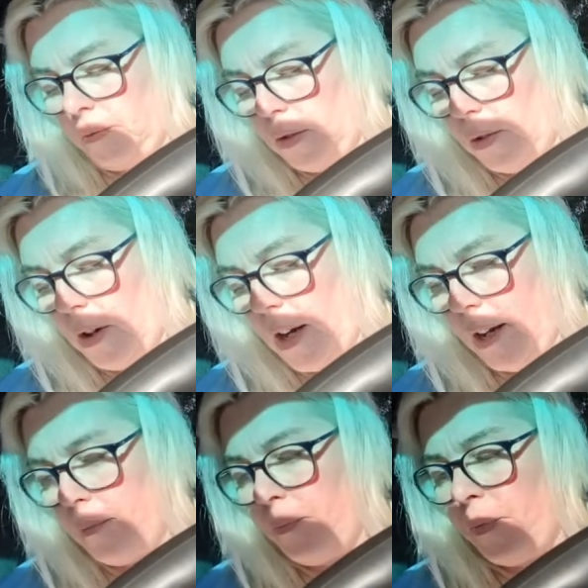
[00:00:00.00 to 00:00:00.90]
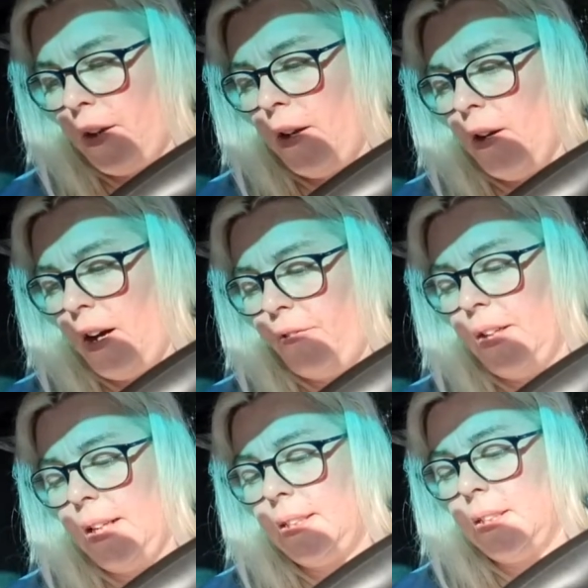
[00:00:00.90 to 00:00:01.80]
All right, I
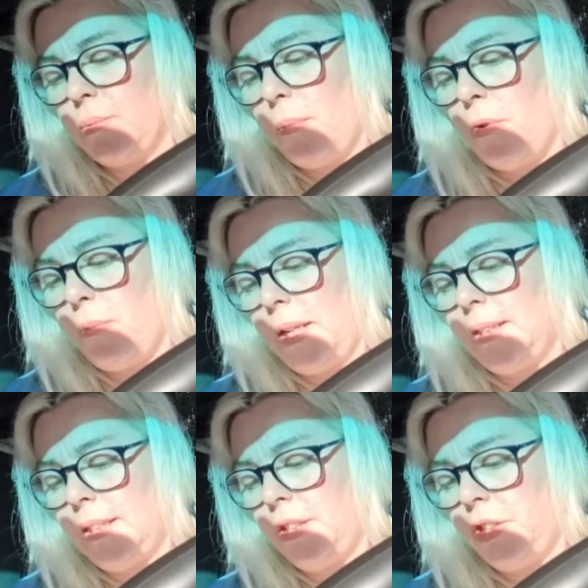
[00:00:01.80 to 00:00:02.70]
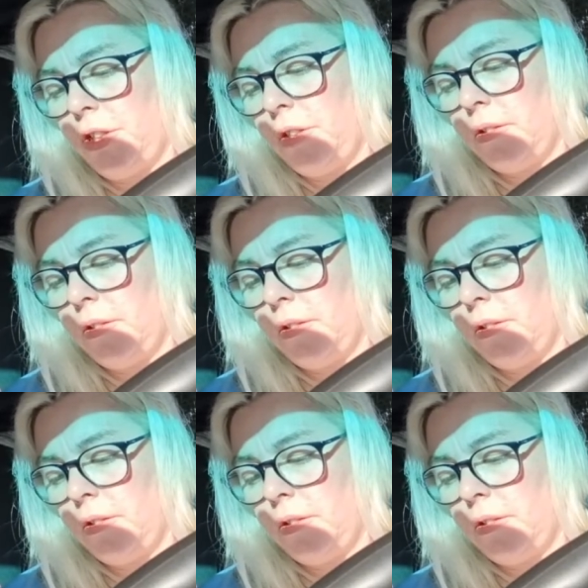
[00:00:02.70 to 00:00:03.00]
feel like there's one more message.